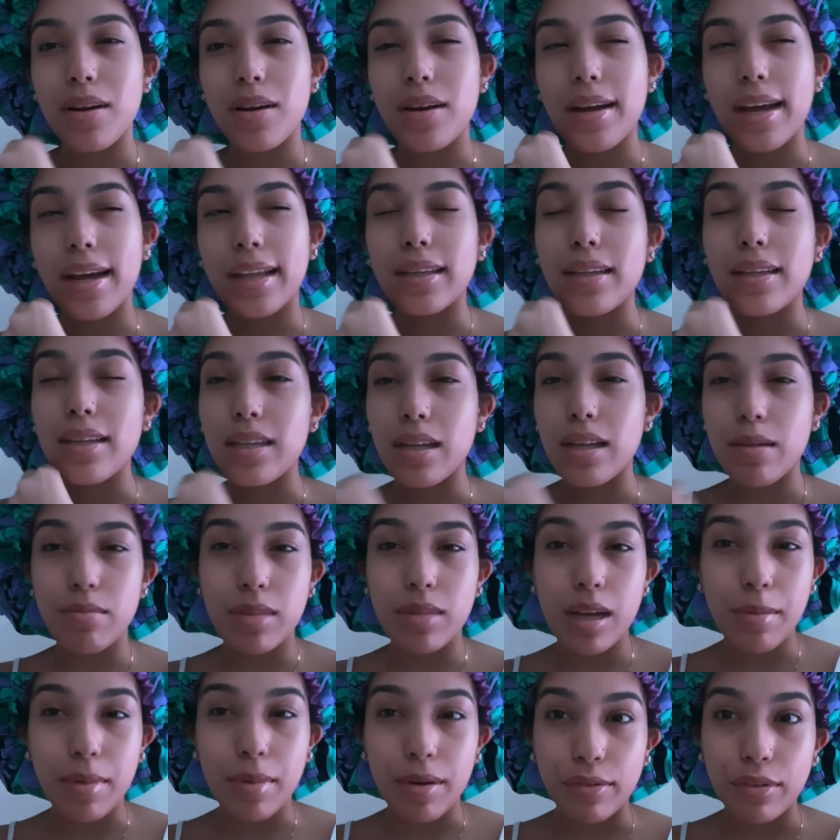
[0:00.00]
at the same
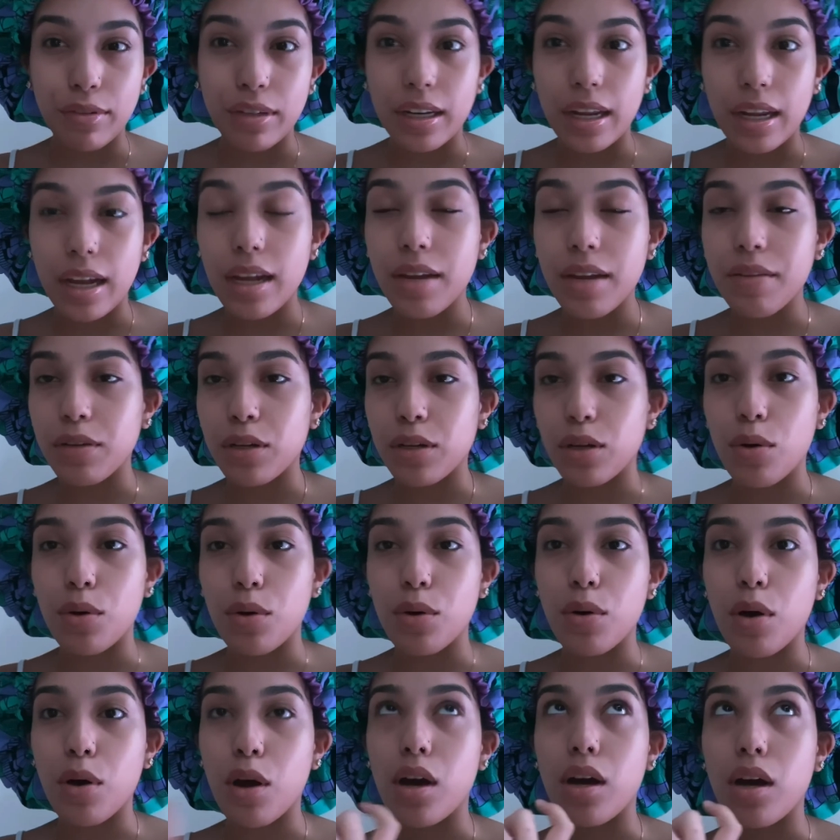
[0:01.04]
time every day, even
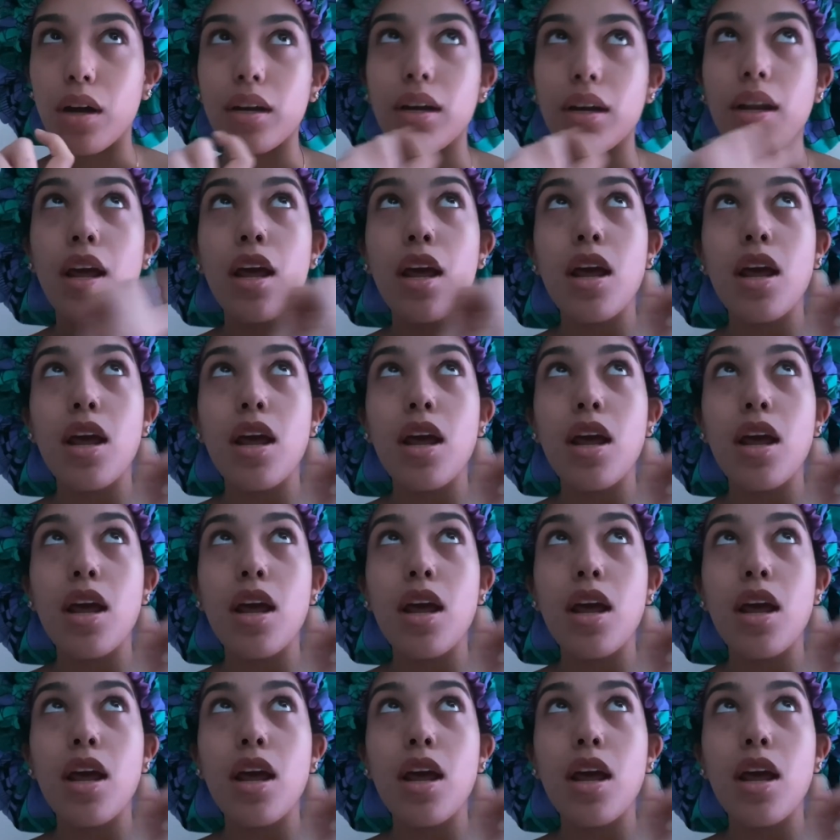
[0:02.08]
though on